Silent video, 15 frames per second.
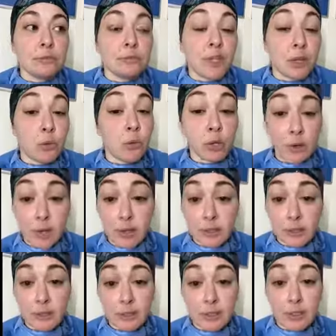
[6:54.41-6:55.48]
Like, we are
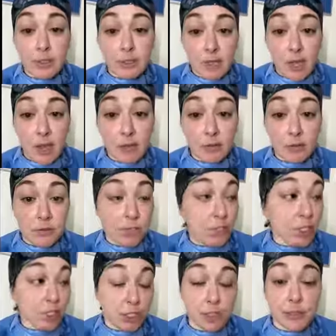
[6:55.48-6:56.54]
adequately staffed. There's a
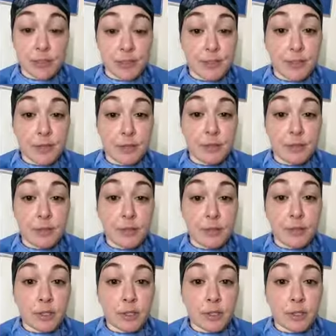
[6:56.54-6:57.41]
shit ton of staff in there.